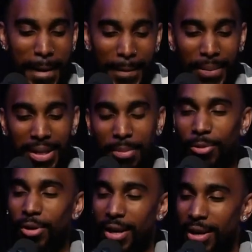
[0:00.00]
Topic 1.
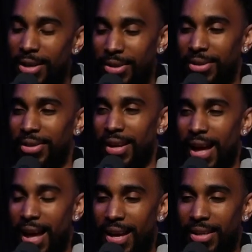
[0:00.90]
All
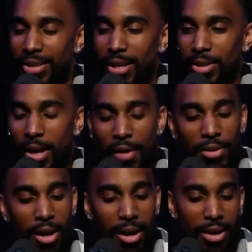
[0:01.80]
right. So have
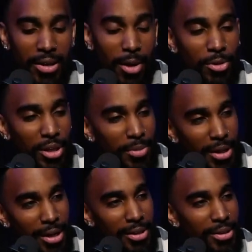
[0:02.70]
y'all, and I want y'all to be
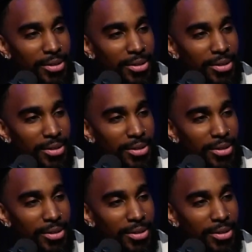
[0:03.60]
honest.